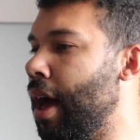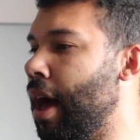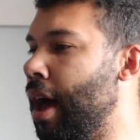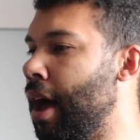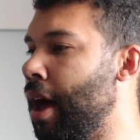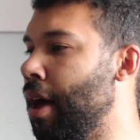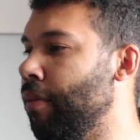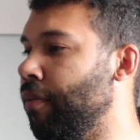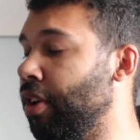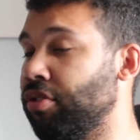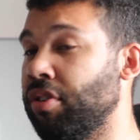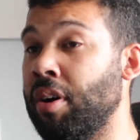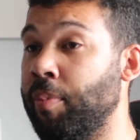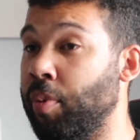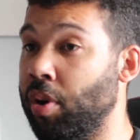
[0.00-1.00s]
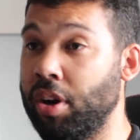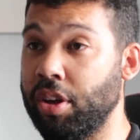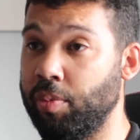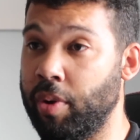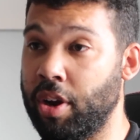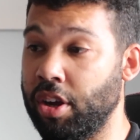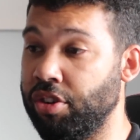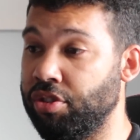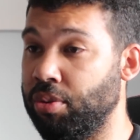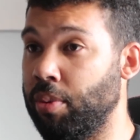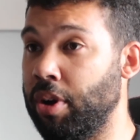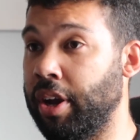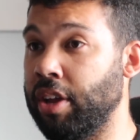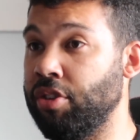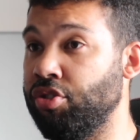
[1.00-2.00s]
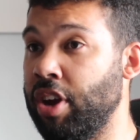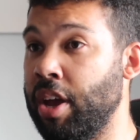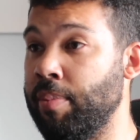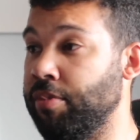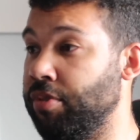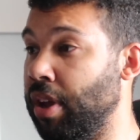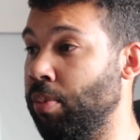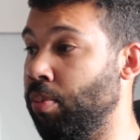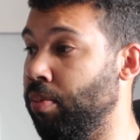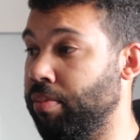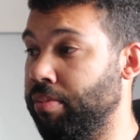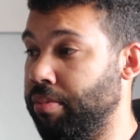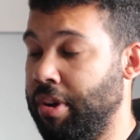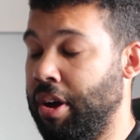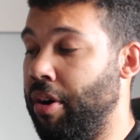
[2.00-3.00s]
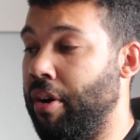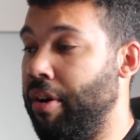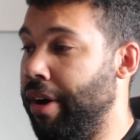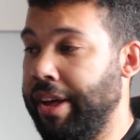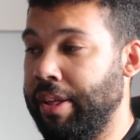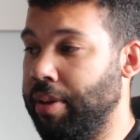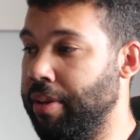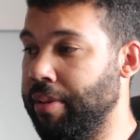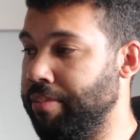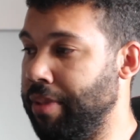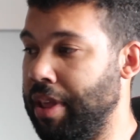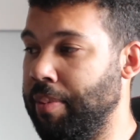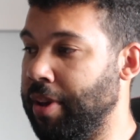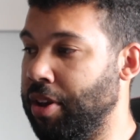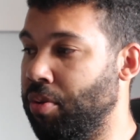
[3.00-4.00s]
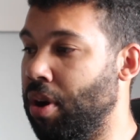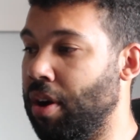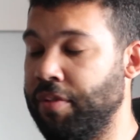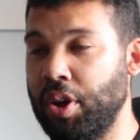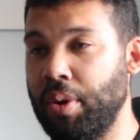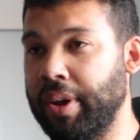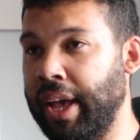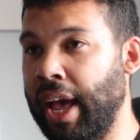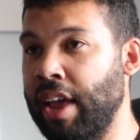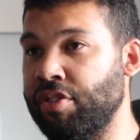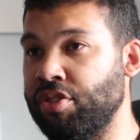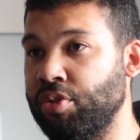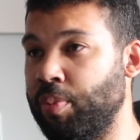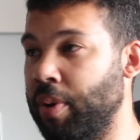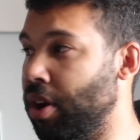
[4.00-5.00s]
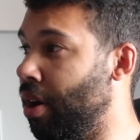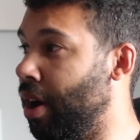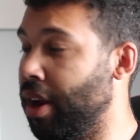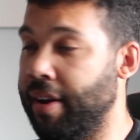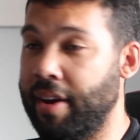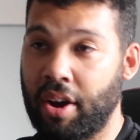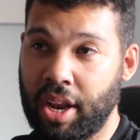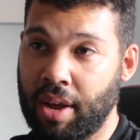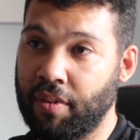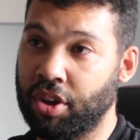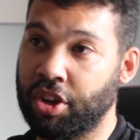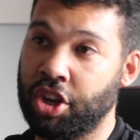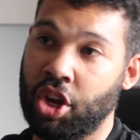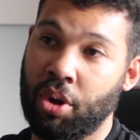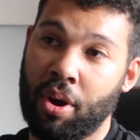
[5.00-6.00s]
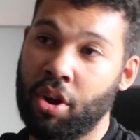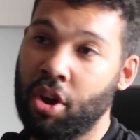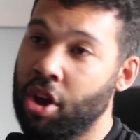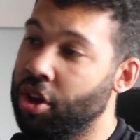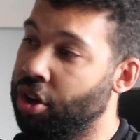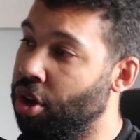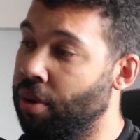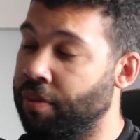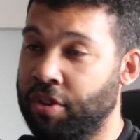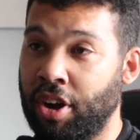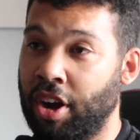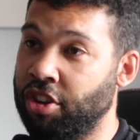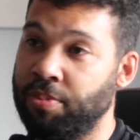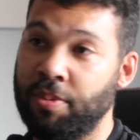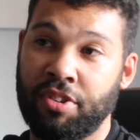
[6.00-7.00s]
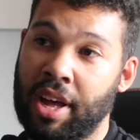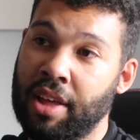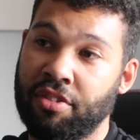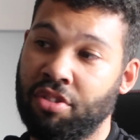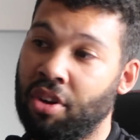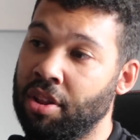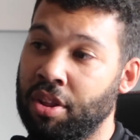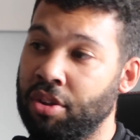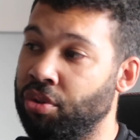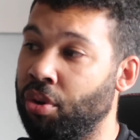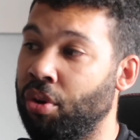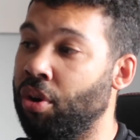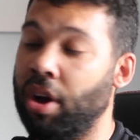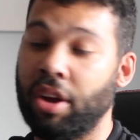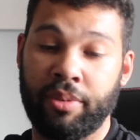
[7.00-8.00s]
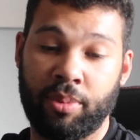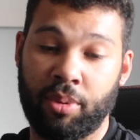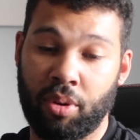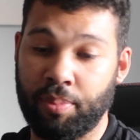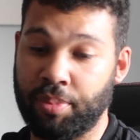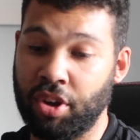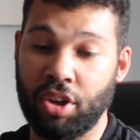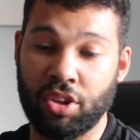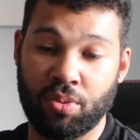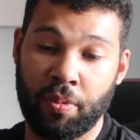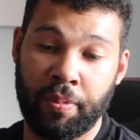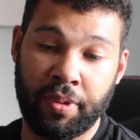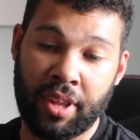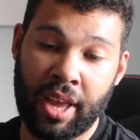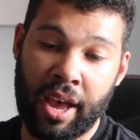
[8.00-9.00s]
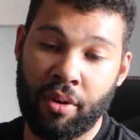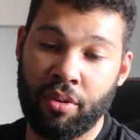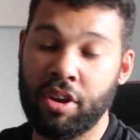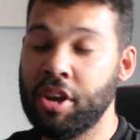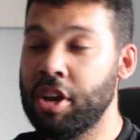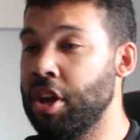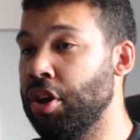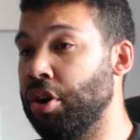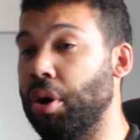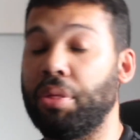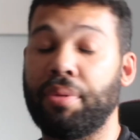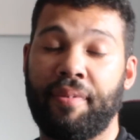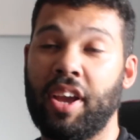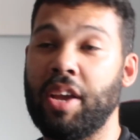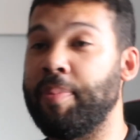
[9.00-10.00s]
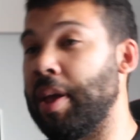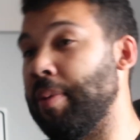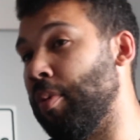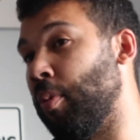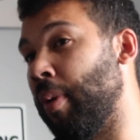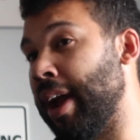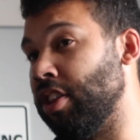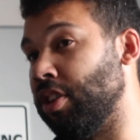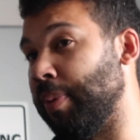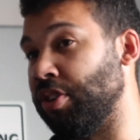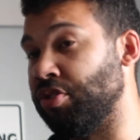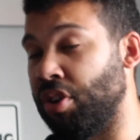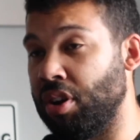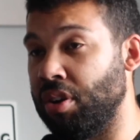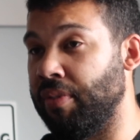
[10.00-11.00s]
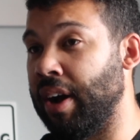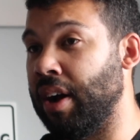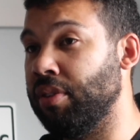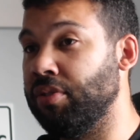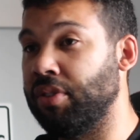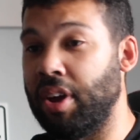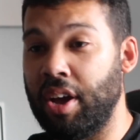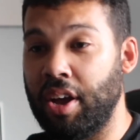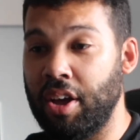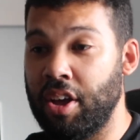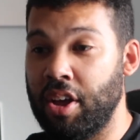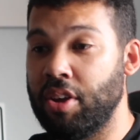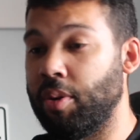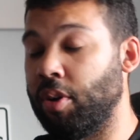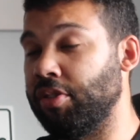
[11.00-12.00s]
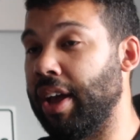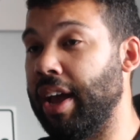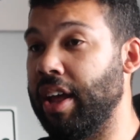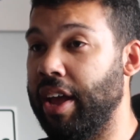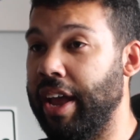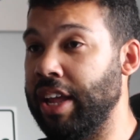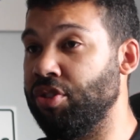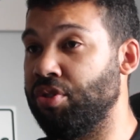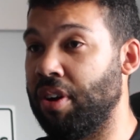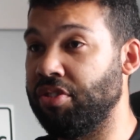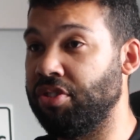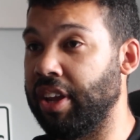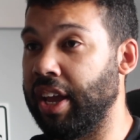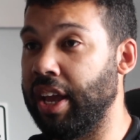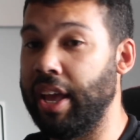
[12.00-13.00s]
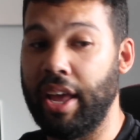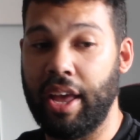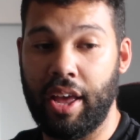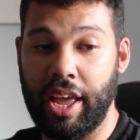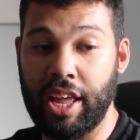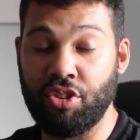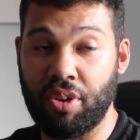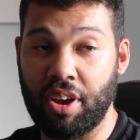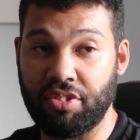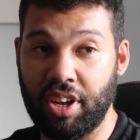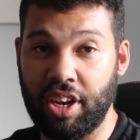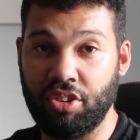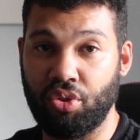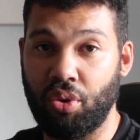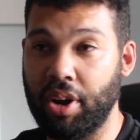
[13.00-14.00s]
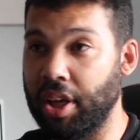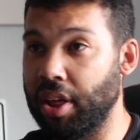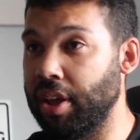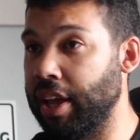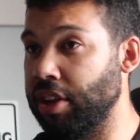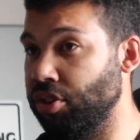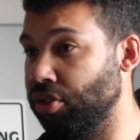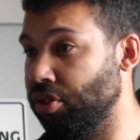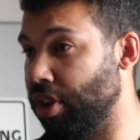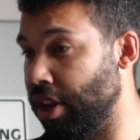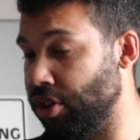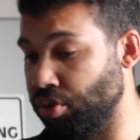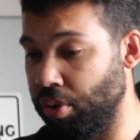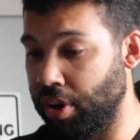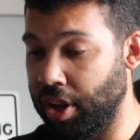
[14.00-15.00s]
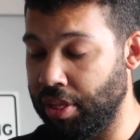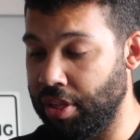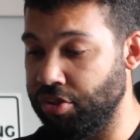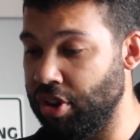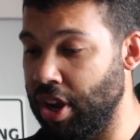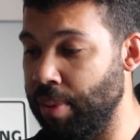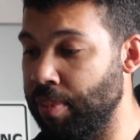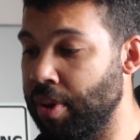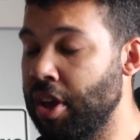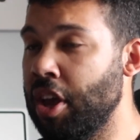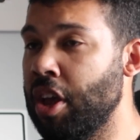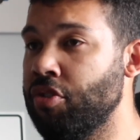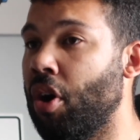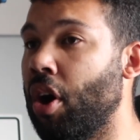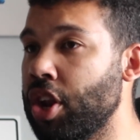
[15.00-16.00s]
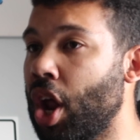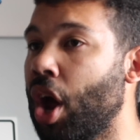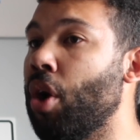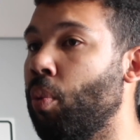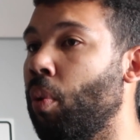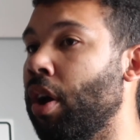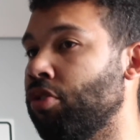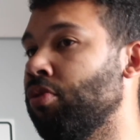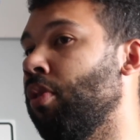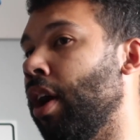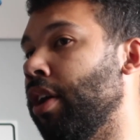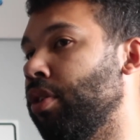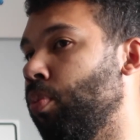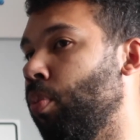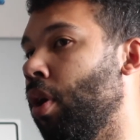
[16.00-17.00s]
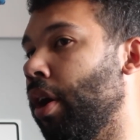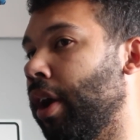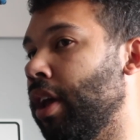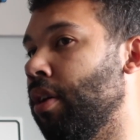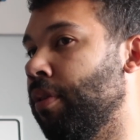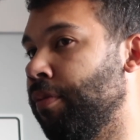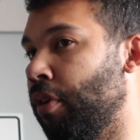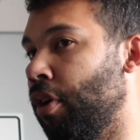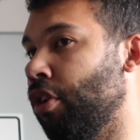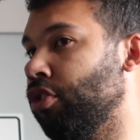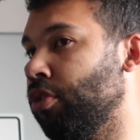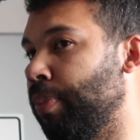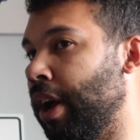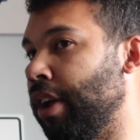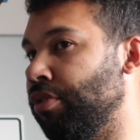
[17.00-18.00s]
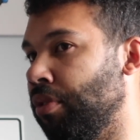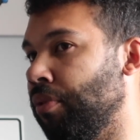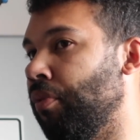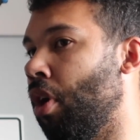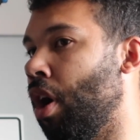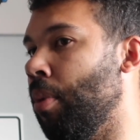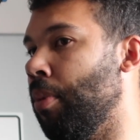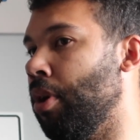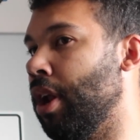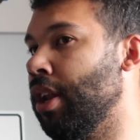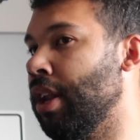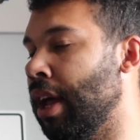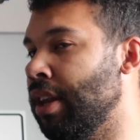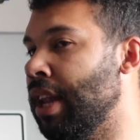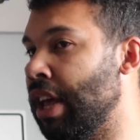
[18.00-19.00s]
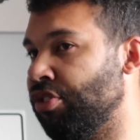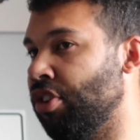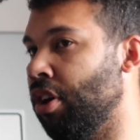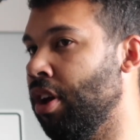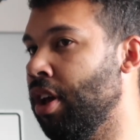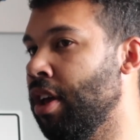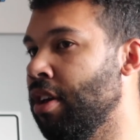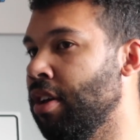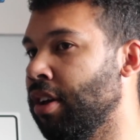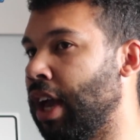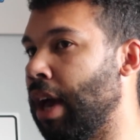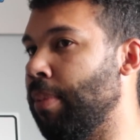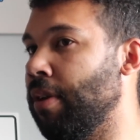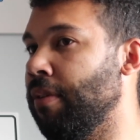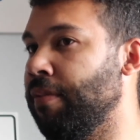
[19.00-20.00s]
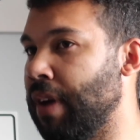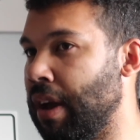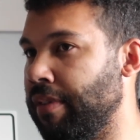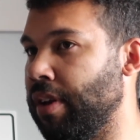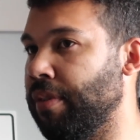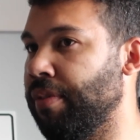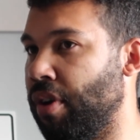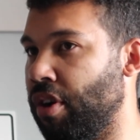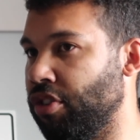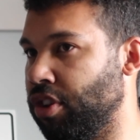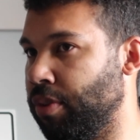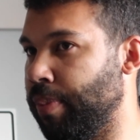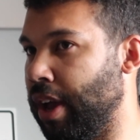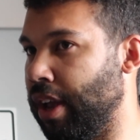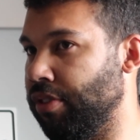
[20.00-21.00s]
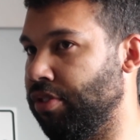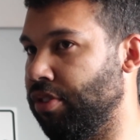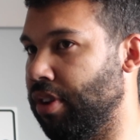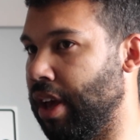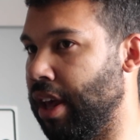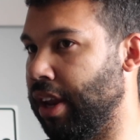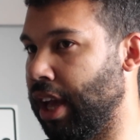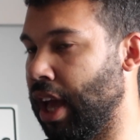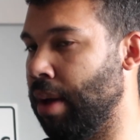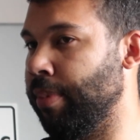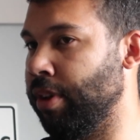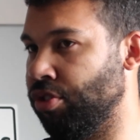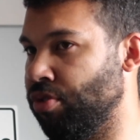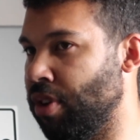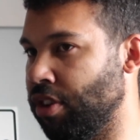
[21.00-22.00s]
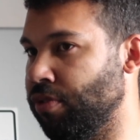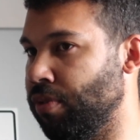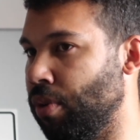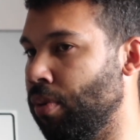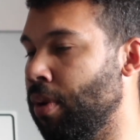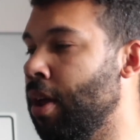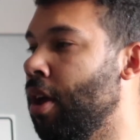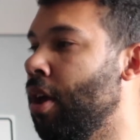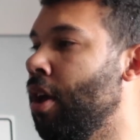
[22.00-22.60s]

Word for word: Uh, for example, when I, when I used to work in gyms, it, uh, there'd be quite a few occasions when I'd, I'd have a queue, queue of customers outside the door, our computers would be down, you've got three people waiting to be shown around uh, because they're interesting, uh, interested in joining, in, in joining the gym. So I know what it's like to work in a fast paced environment, and, and leisure can be very fast paced and it can be stressful.